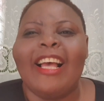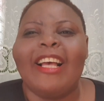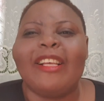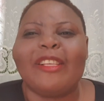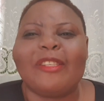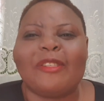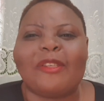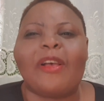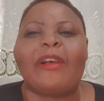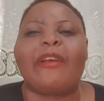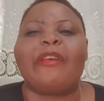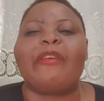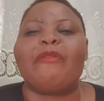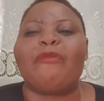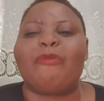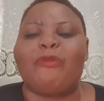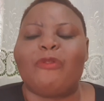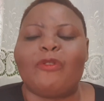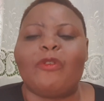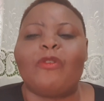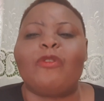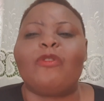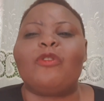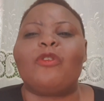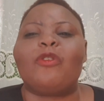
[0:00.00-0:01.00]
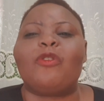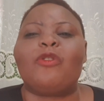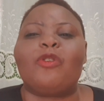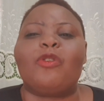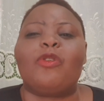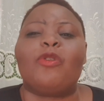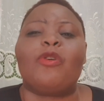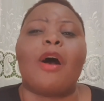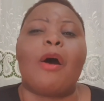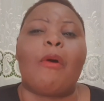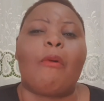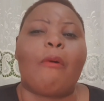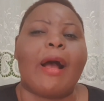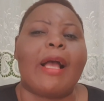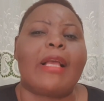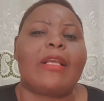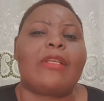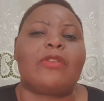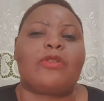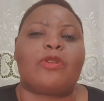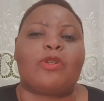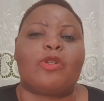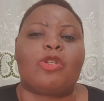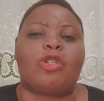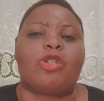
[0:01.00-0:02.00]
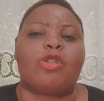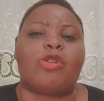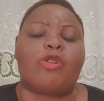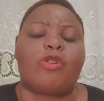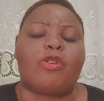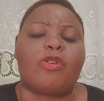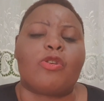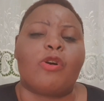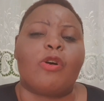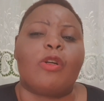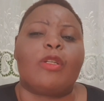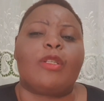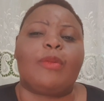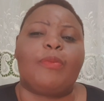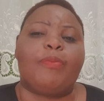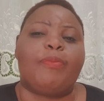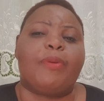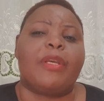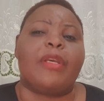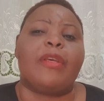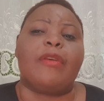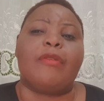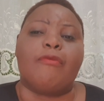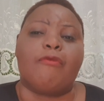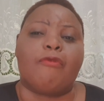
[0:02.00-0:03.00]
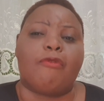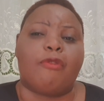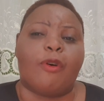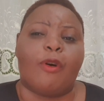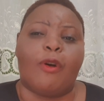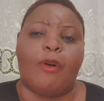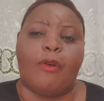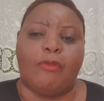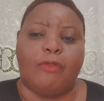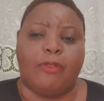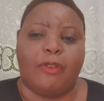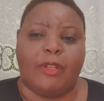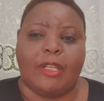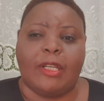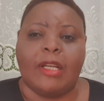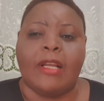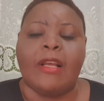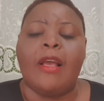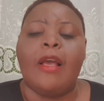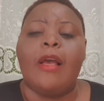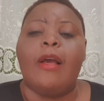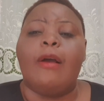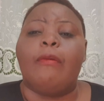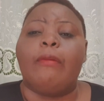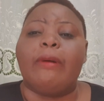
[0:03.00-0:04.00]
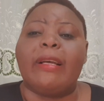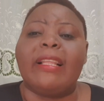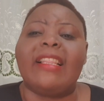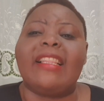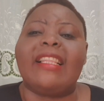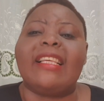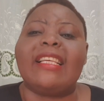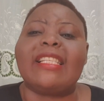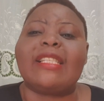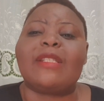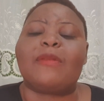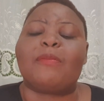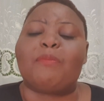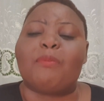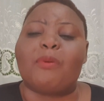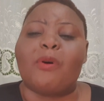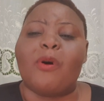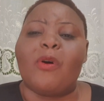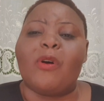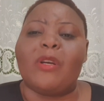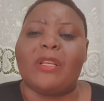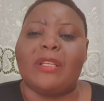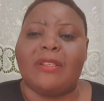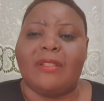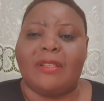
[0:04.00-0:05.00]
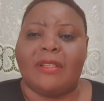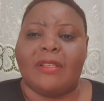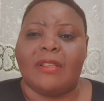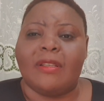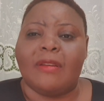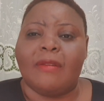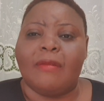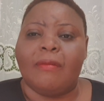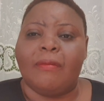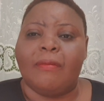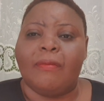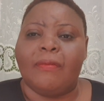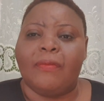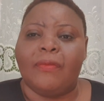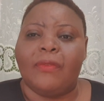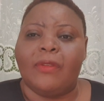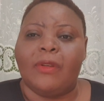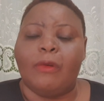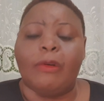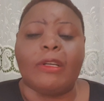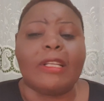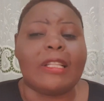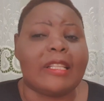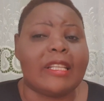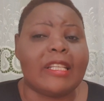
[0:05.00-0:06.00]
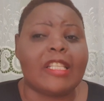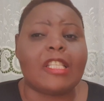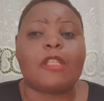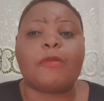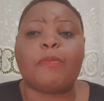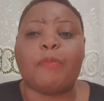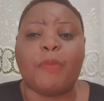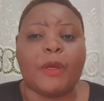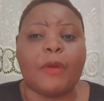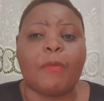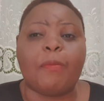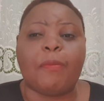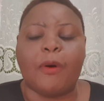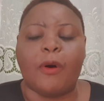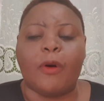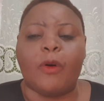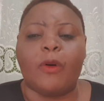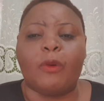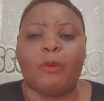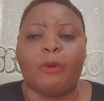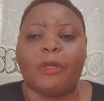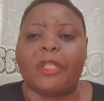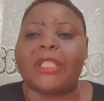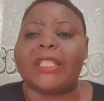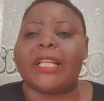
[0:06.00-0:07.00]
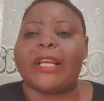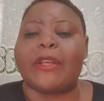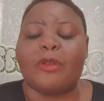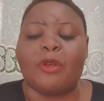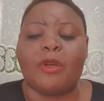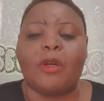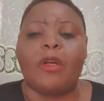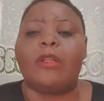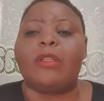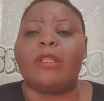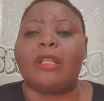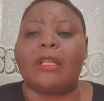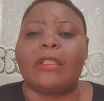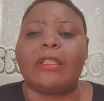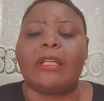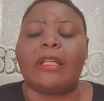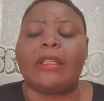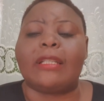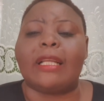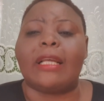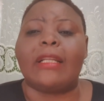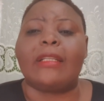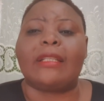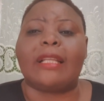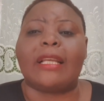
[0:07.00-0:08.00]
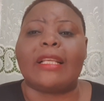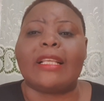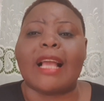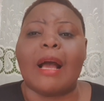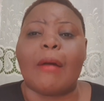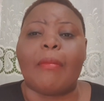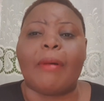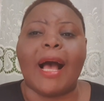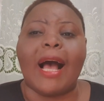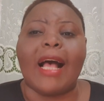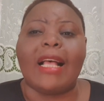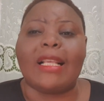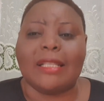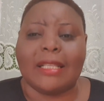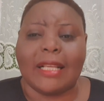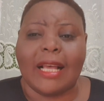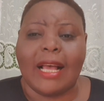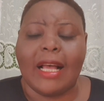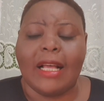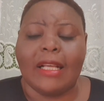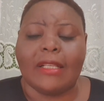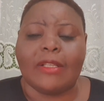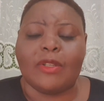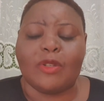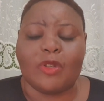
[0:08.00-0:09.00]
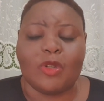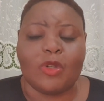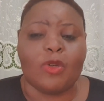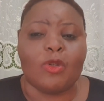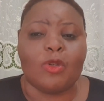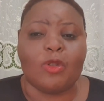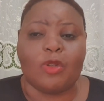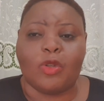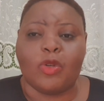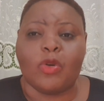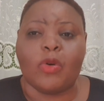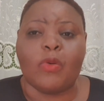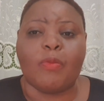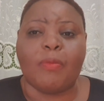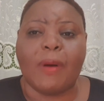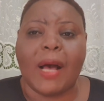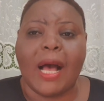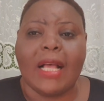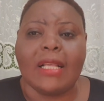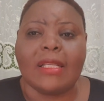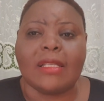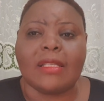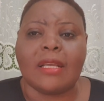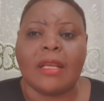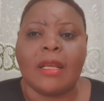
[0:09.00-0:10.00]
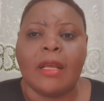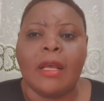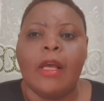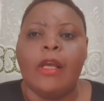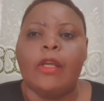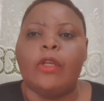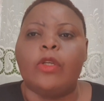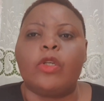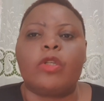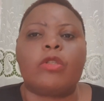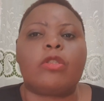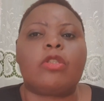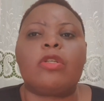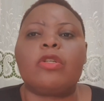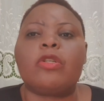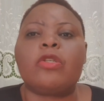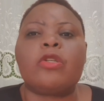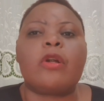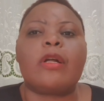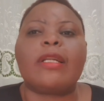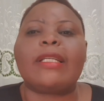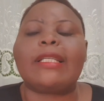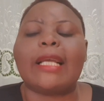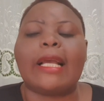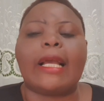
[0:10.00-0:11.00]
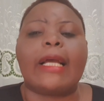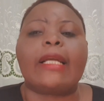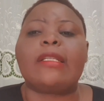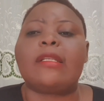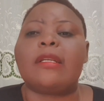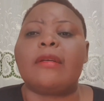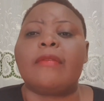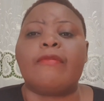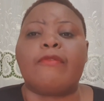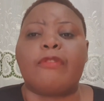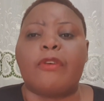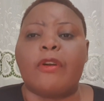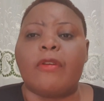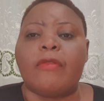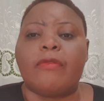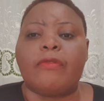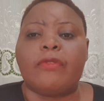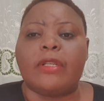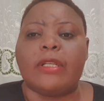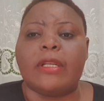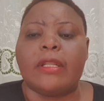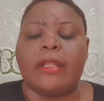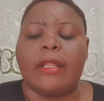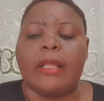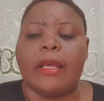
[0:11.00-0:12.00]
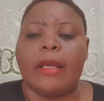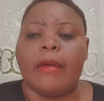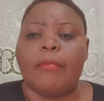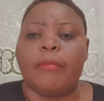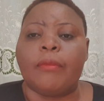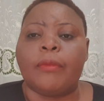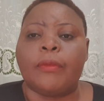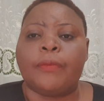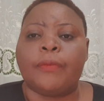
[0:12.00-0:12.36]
So if you are wise, you should not be involved with these boys, with these people, with the Nyabuhanze's YouTubers. You should not get involved in them.